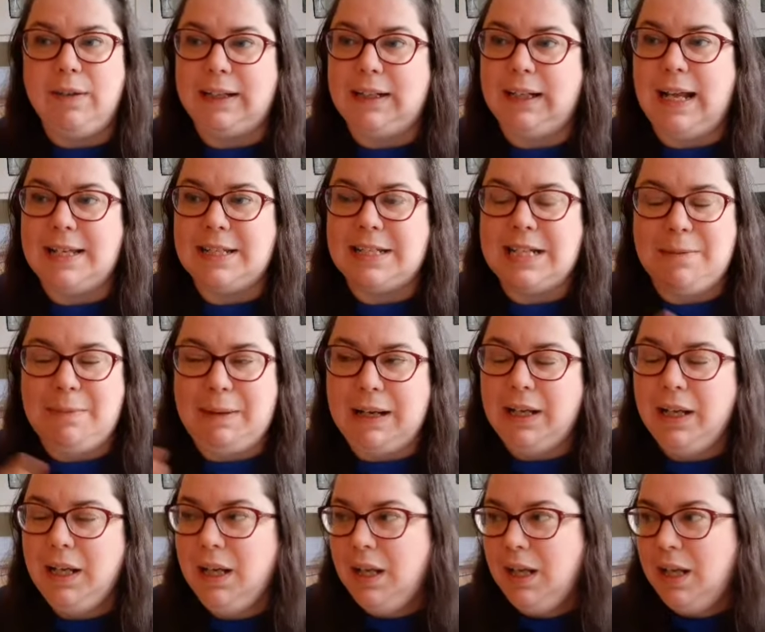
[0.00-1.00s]
Like last time
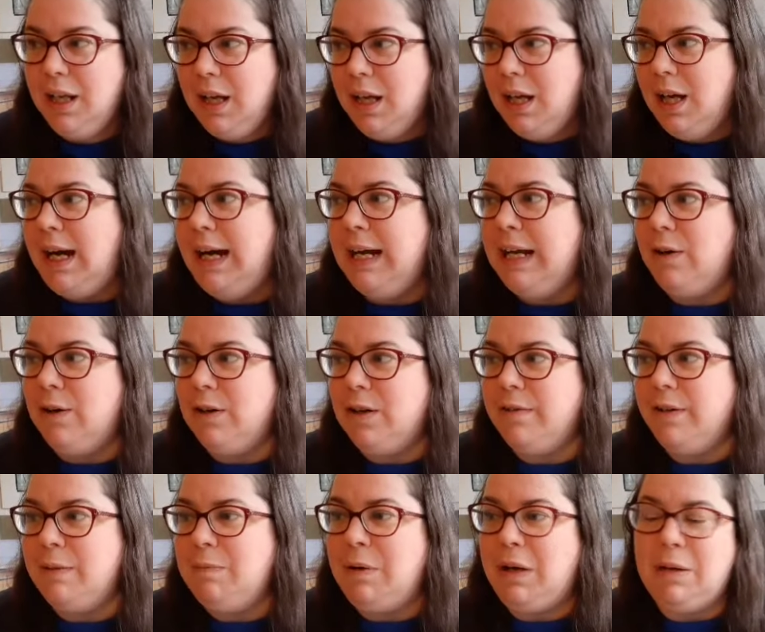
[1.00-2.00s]
I I
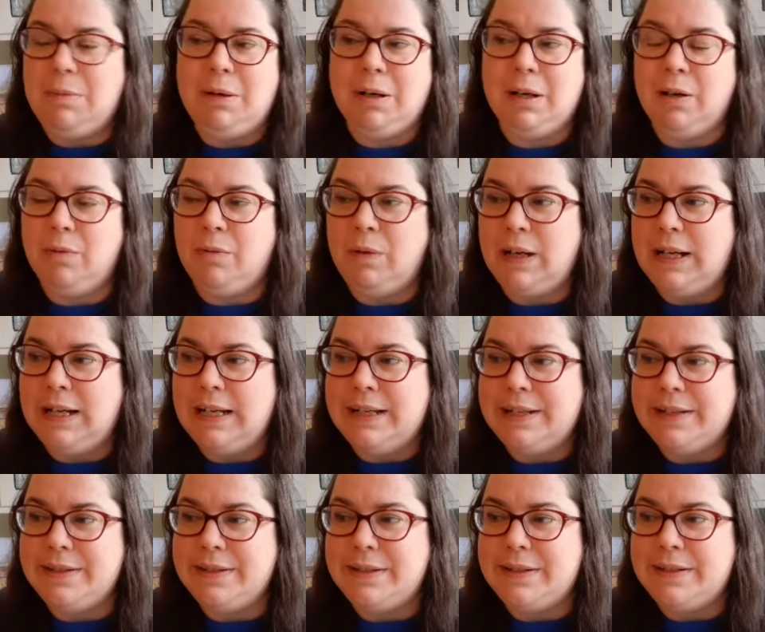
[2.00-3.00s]
ordered from Walmart
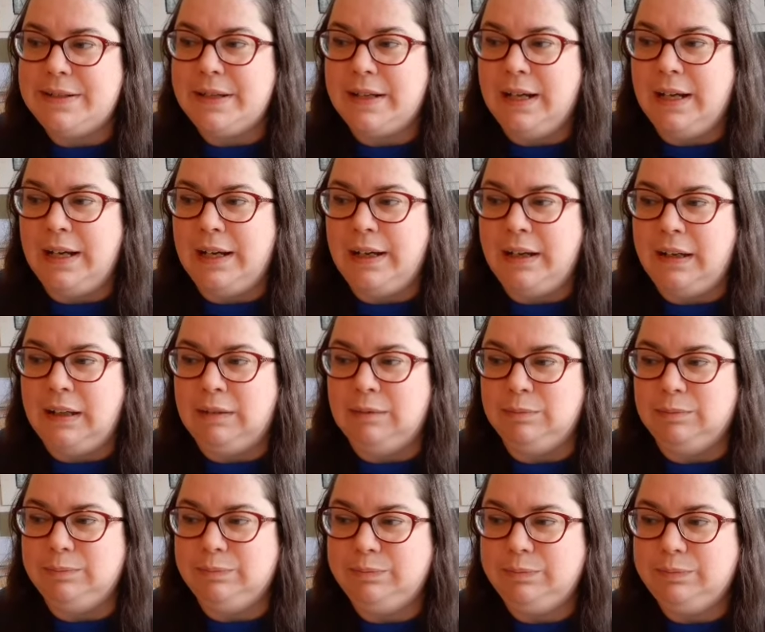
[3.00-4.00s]
was
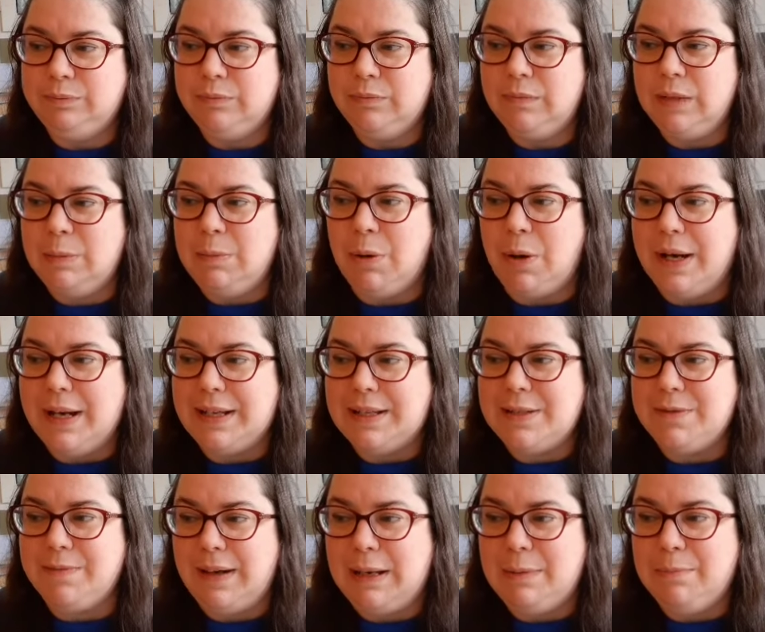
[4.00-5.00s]
um, the
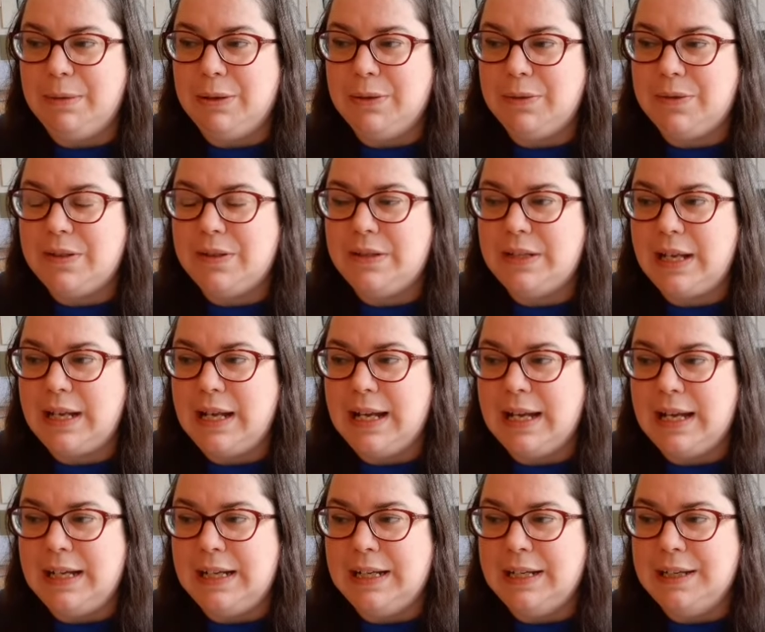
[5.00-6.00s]
boys rain boots
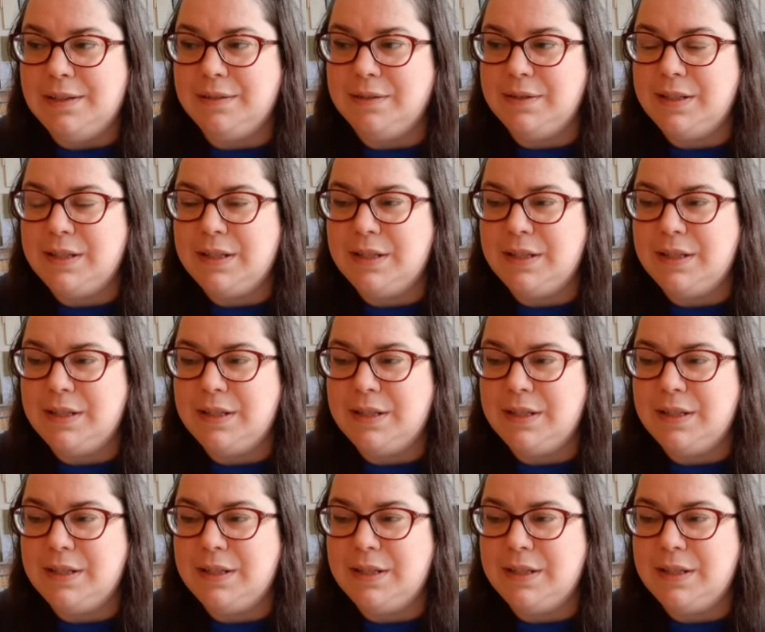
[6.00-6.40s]
and